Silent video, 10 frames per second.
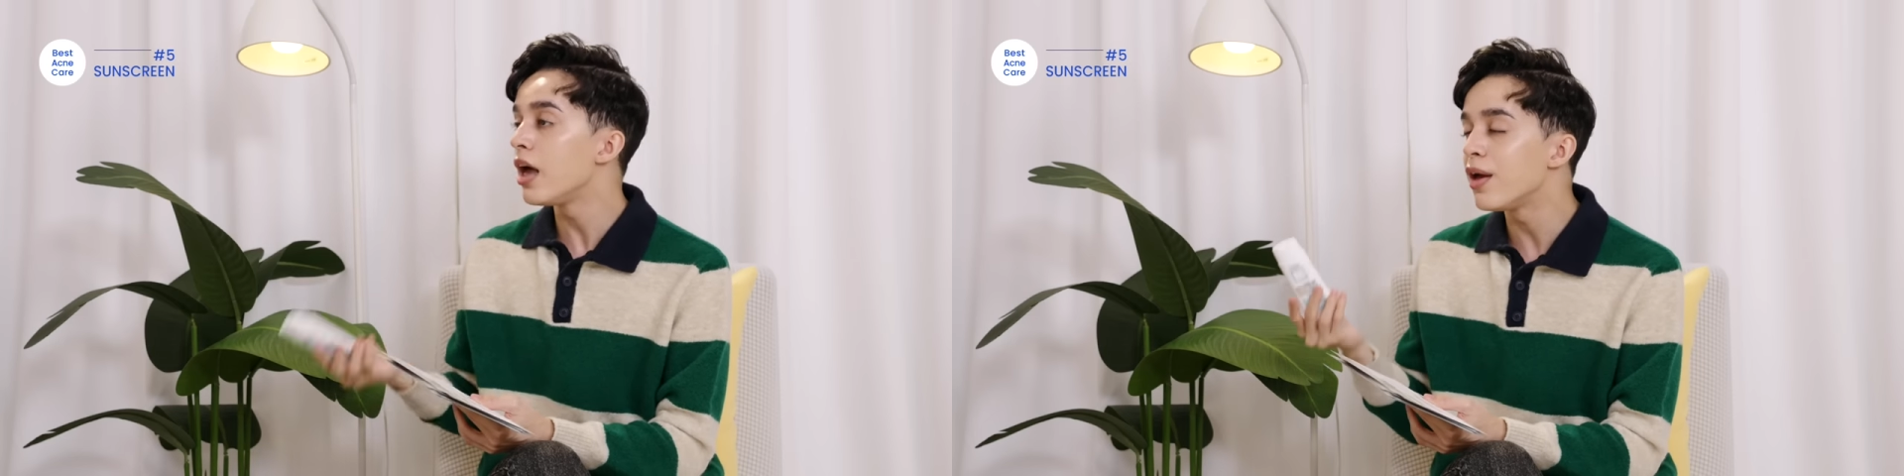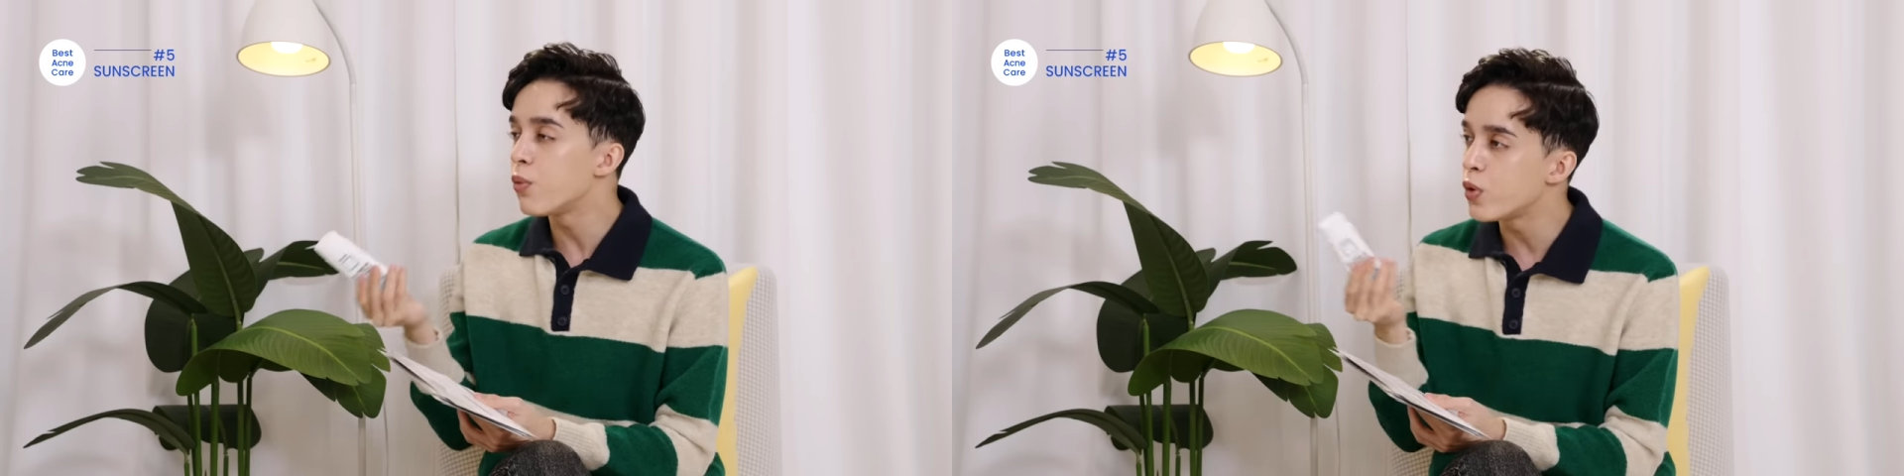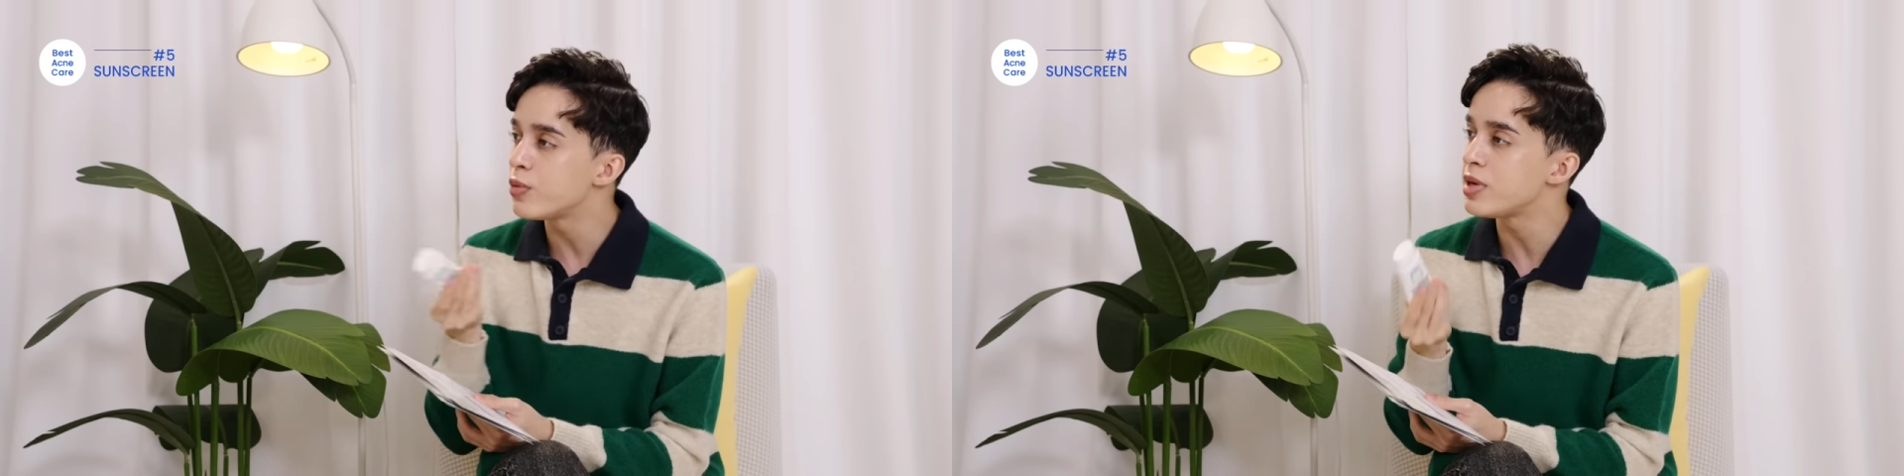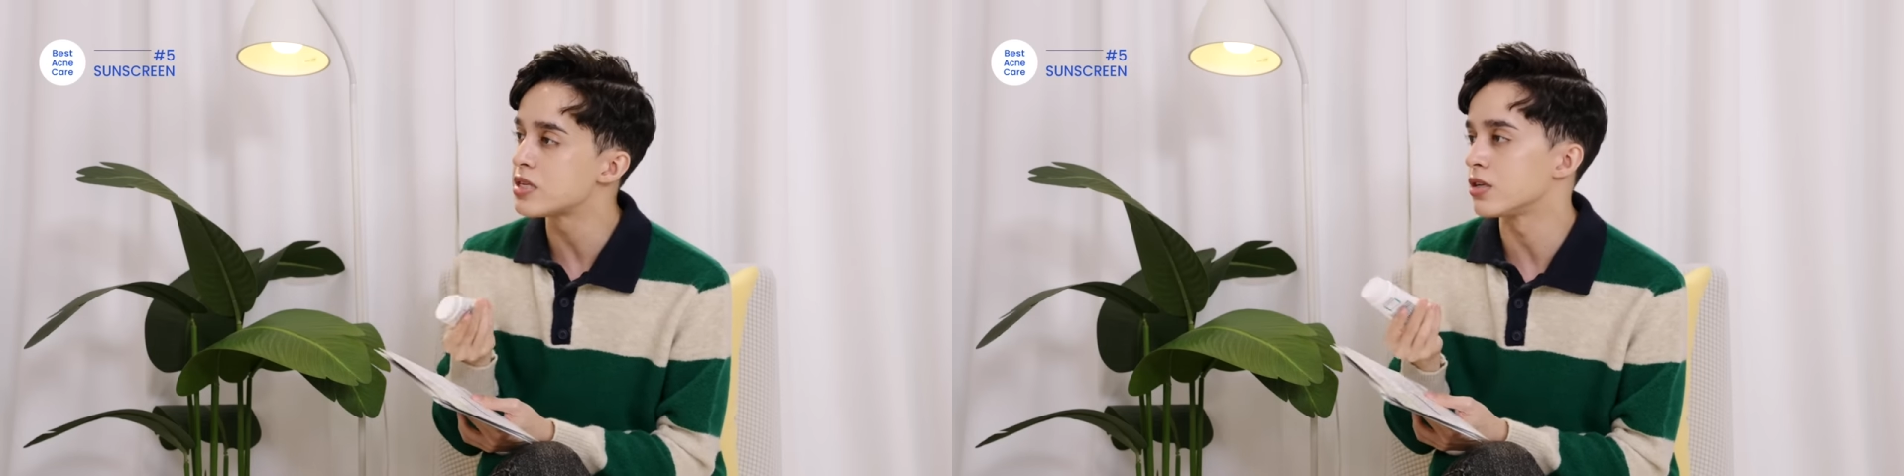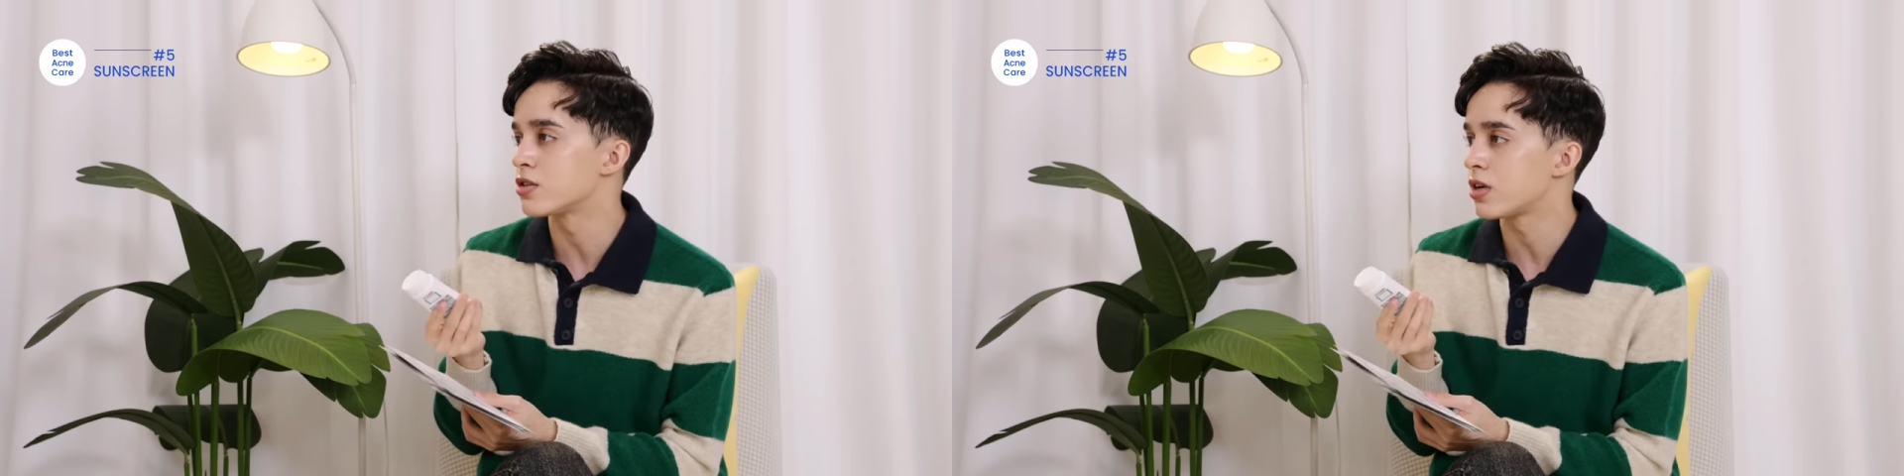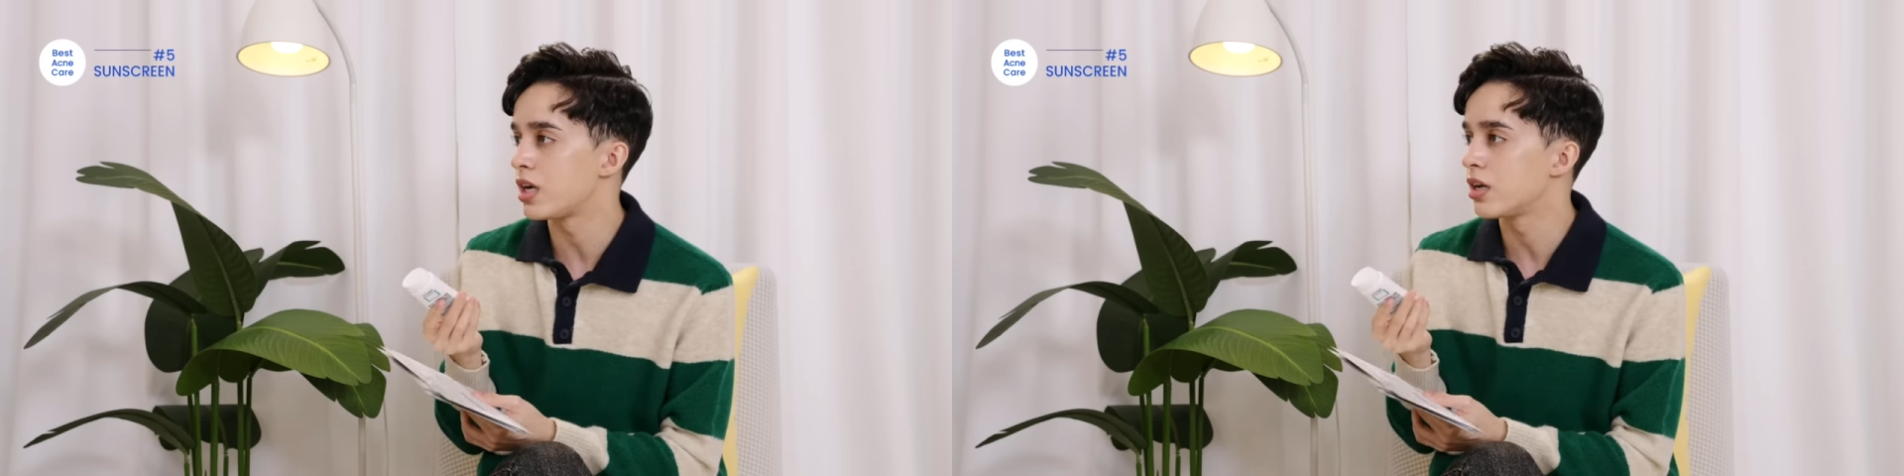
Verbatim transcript: it would be sunscreen.